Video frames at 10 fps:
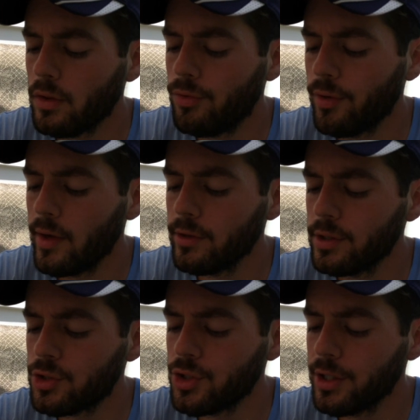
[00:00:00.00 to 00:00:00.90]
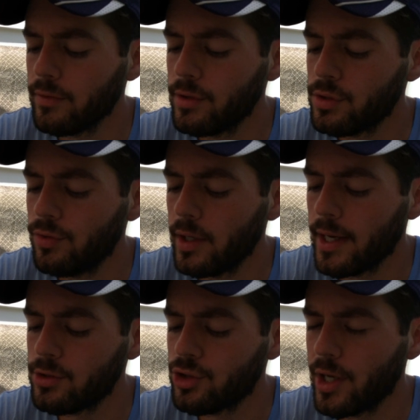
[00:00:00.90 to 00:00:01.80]
The flavor this year of this
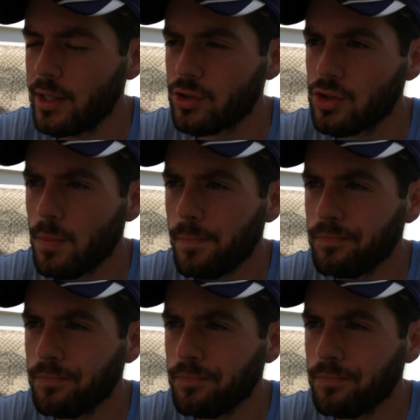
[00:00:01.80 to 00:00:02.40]
fig has changed.